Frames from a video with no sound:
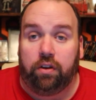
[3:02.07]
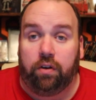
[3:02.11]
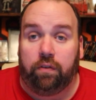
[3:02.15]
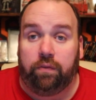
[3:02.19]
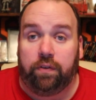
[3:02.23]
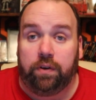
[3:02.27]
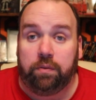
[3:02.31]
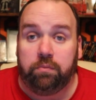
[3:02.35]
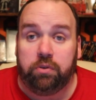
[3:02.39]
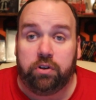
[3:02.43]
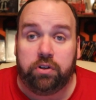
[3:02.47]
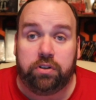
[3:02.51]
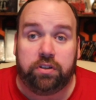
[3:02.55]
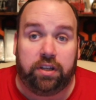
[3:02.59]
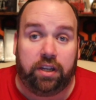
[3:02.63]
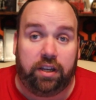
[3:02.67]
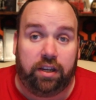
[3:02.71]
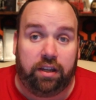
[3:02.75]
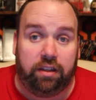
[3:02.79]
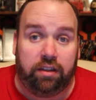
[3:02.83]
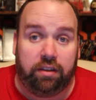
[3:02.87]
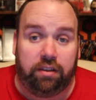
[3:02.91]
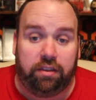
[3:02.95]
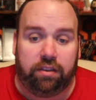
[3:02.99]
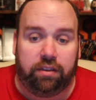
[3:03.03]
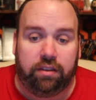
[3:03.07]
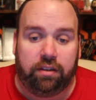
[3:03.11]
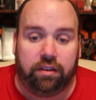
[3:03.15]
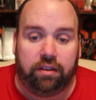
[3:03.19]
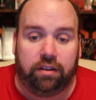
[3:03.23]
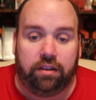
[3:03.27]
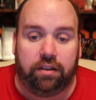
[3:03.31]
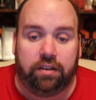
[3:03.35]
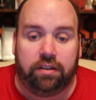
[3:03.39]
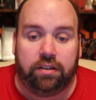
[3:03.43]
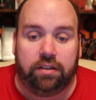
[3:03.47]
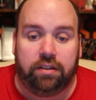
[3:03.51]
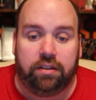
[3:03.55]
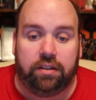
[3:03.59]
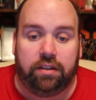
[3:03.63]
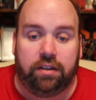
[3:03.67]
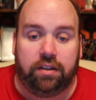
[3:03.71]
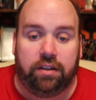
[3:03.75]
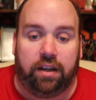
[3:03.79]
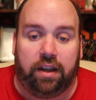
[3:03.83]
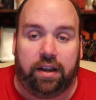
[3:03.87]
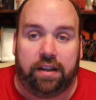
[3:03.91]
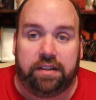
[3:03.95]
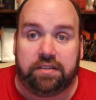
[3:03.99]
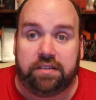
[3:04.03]
November 10th
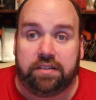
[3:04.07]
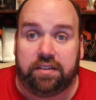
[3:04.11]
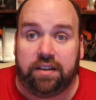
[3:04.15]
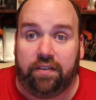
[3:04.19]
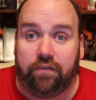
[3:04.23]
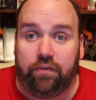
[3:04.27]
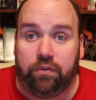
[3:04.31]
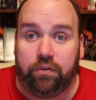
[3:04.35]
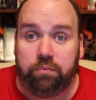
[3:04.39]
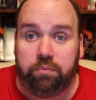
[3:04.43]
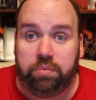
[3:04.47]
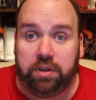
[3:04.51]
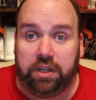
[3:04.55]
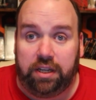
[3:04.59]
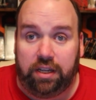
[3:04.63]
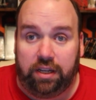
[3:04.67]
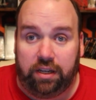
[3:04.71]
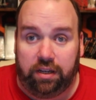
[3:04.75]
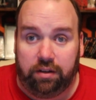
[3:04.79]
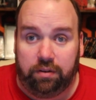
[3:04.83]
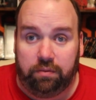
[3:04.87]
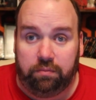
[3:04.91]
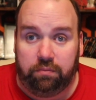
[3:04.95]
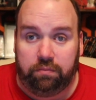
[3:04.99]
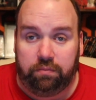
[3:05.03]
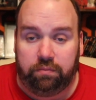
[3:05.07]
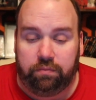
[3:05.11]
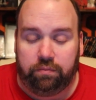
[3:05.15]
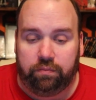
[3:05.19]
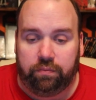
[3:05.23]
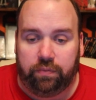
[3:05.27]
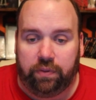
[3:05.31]
at 7 p.m.